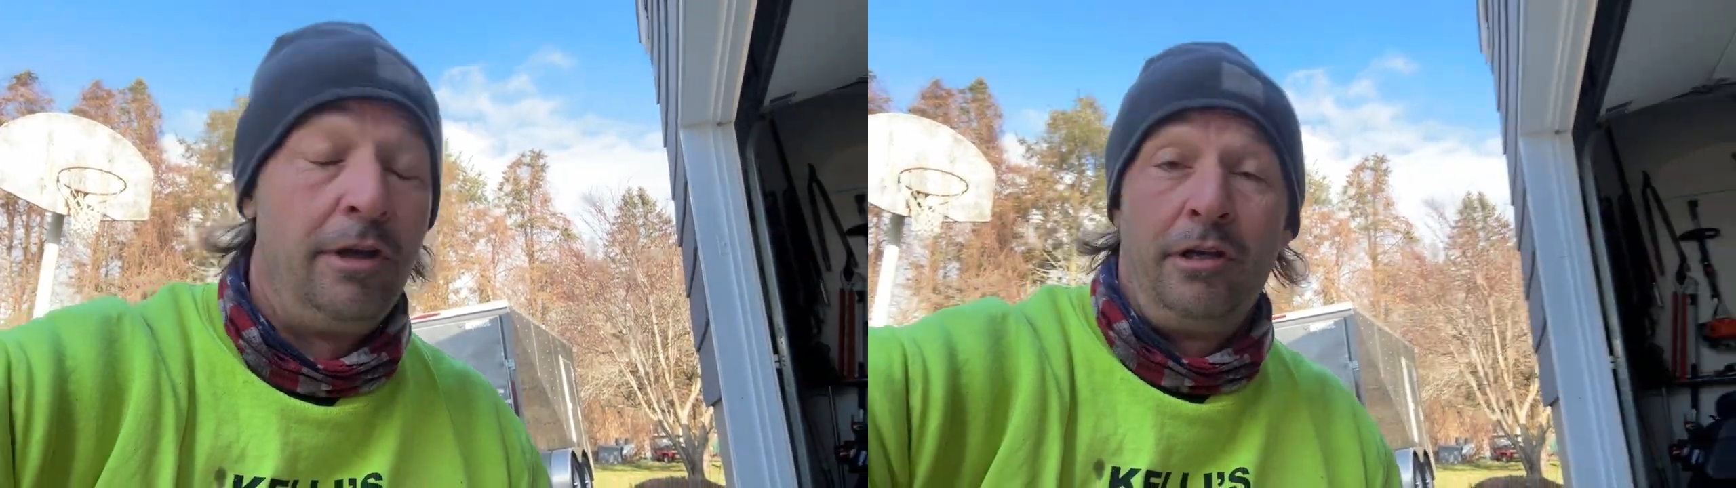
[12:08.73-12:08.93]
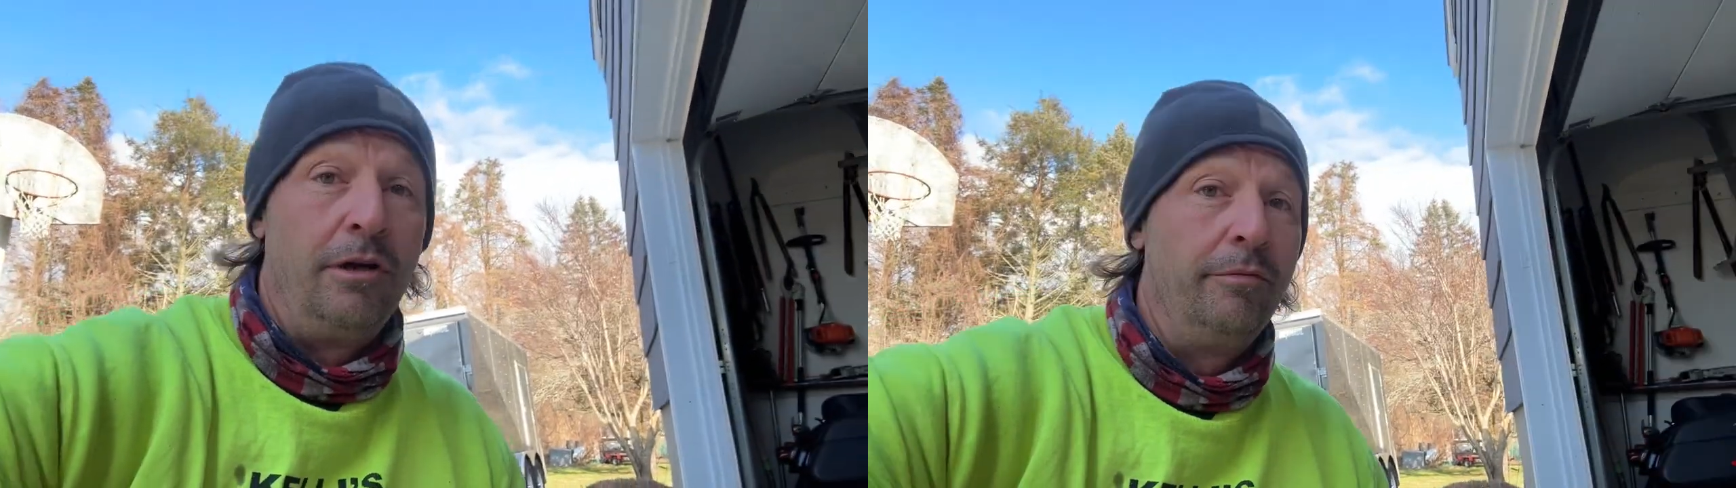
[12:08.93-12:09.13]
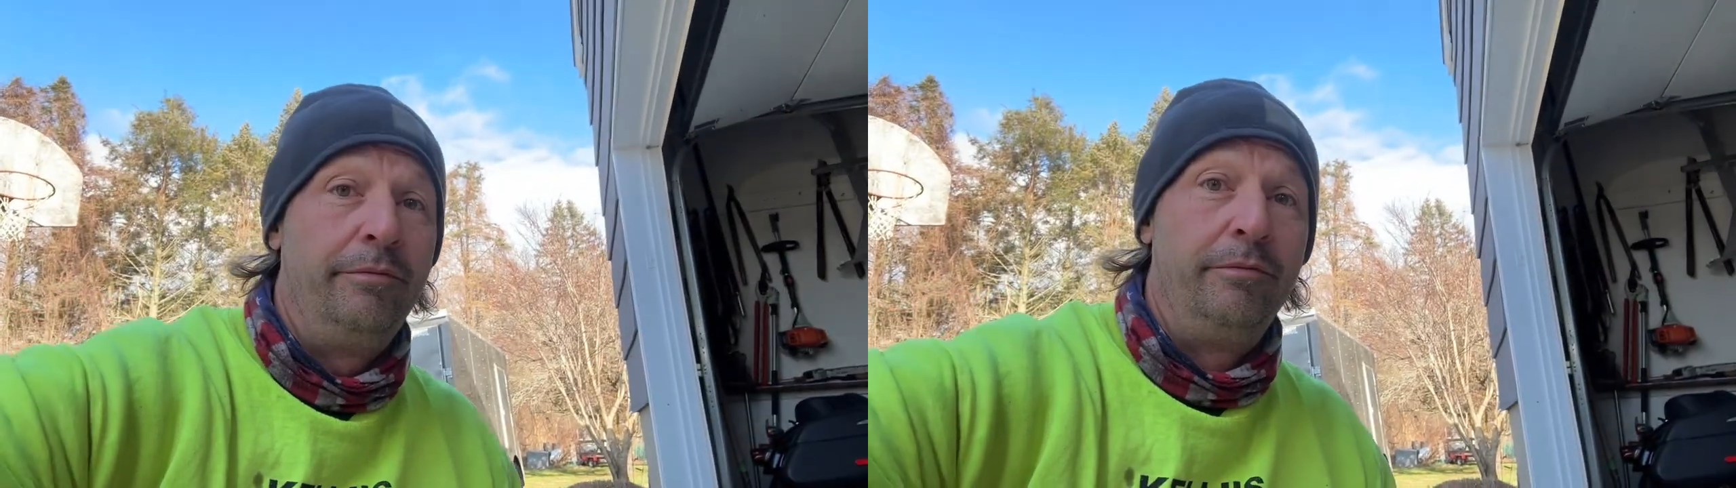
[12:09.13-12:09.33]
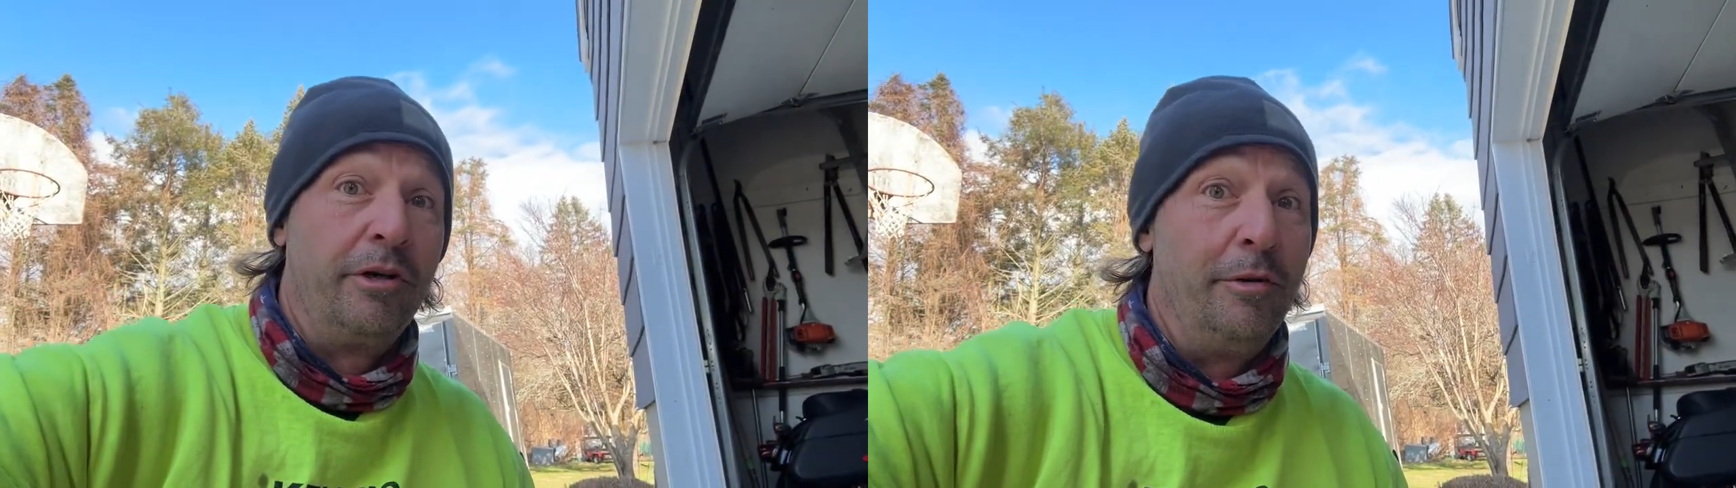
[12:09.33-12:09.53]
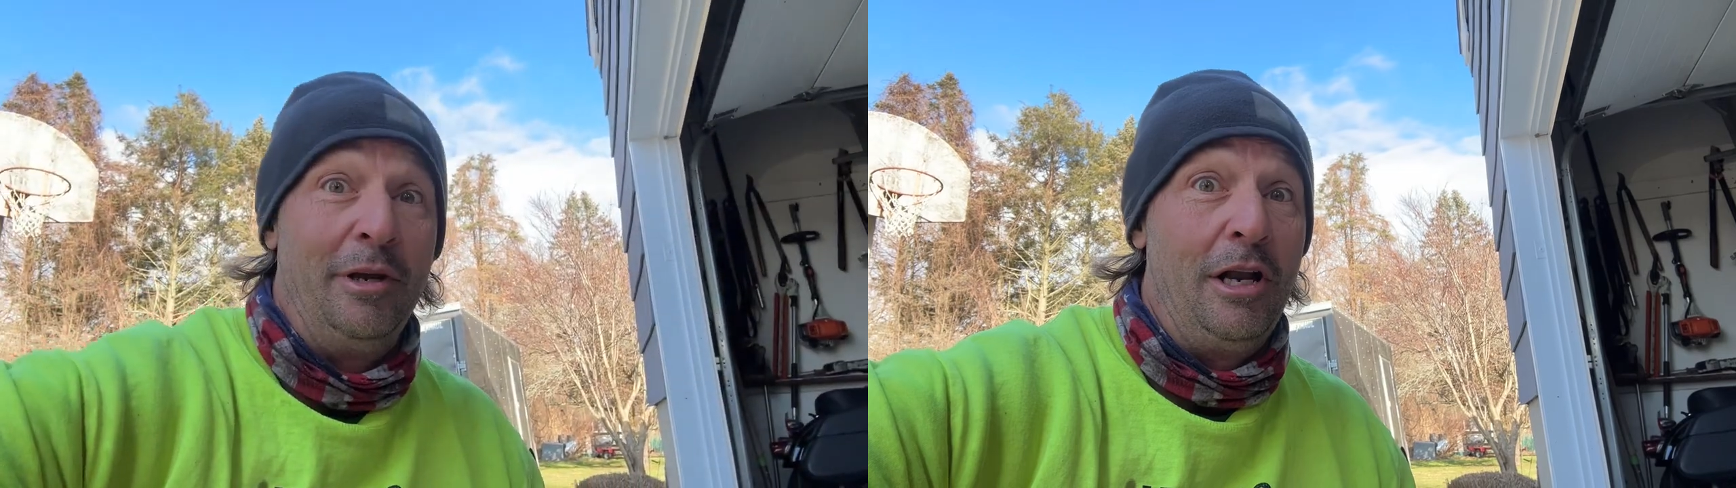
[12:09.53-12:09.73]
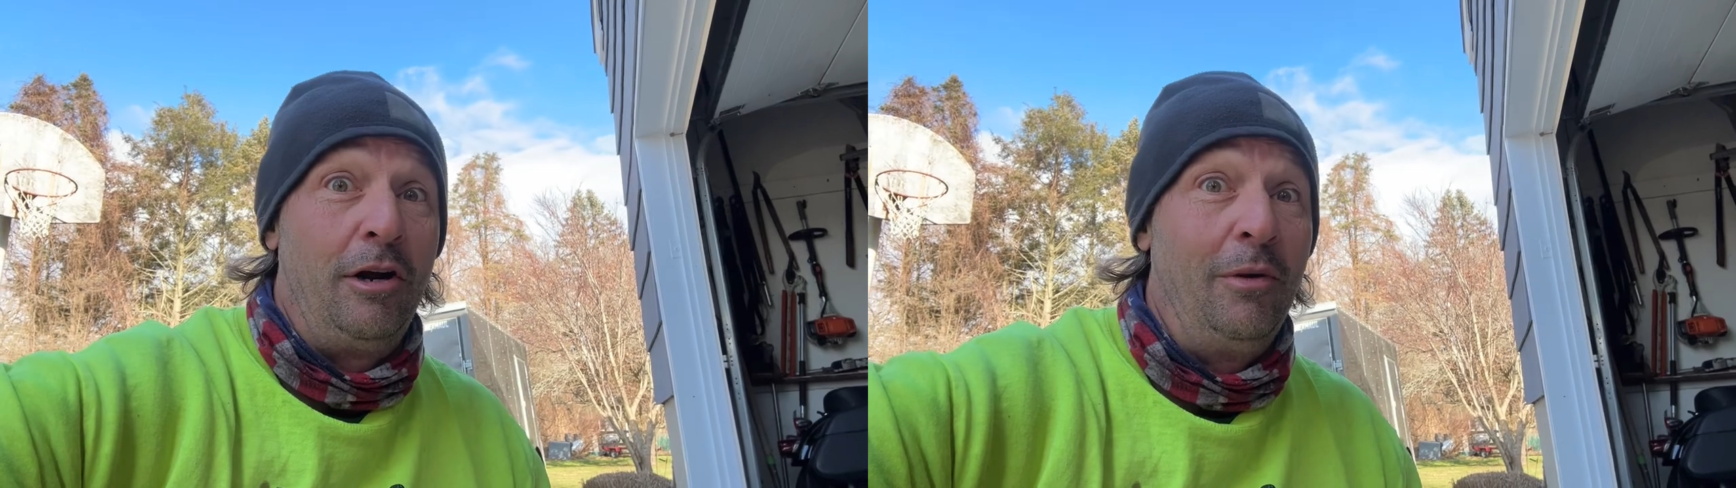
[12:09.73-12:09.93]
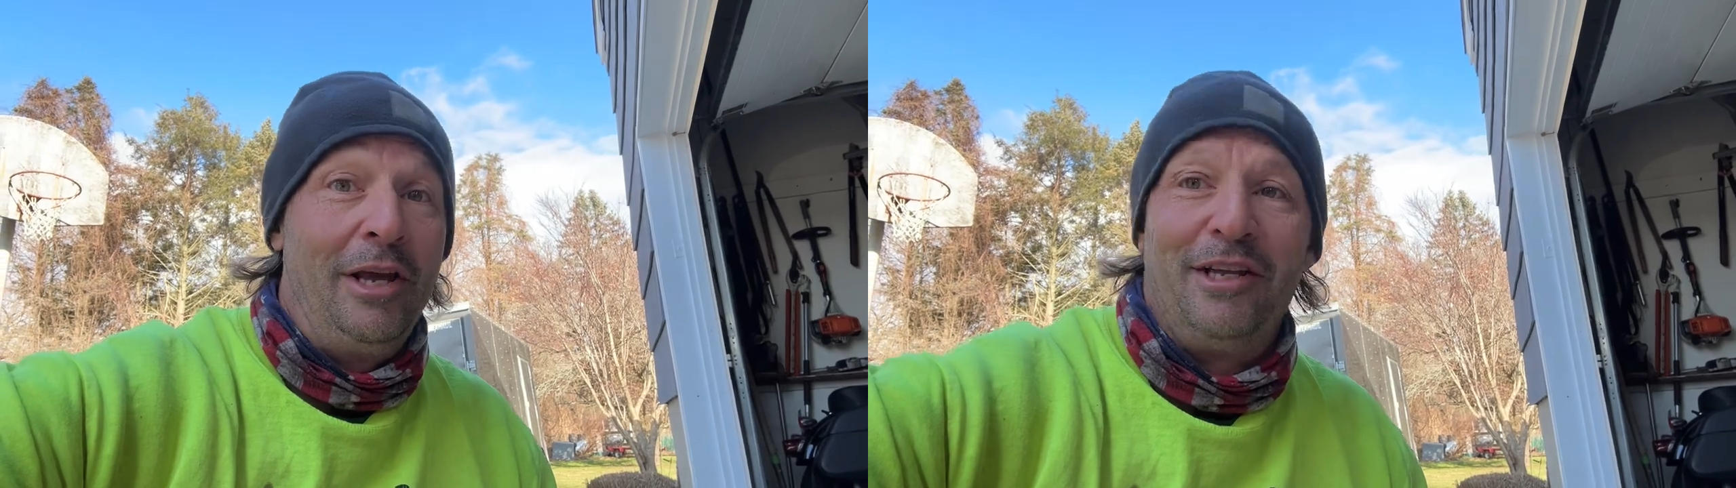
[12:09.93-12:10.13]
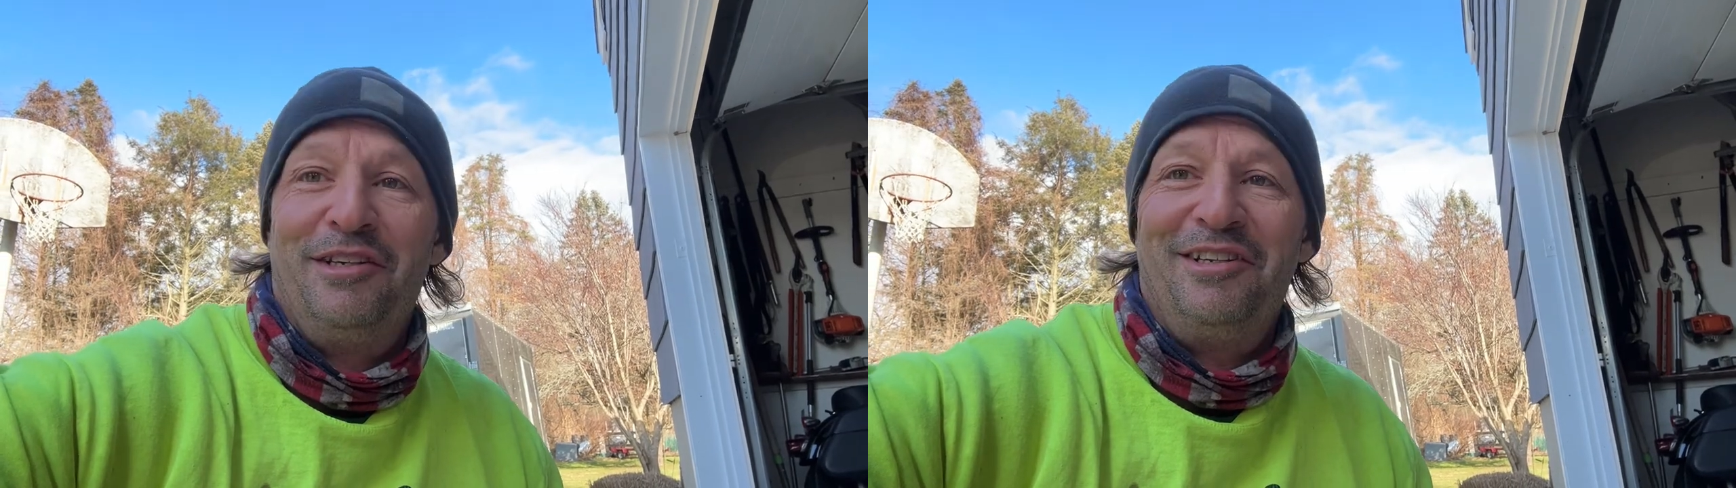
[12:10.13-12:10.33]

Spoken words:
know, we're going to be on our way.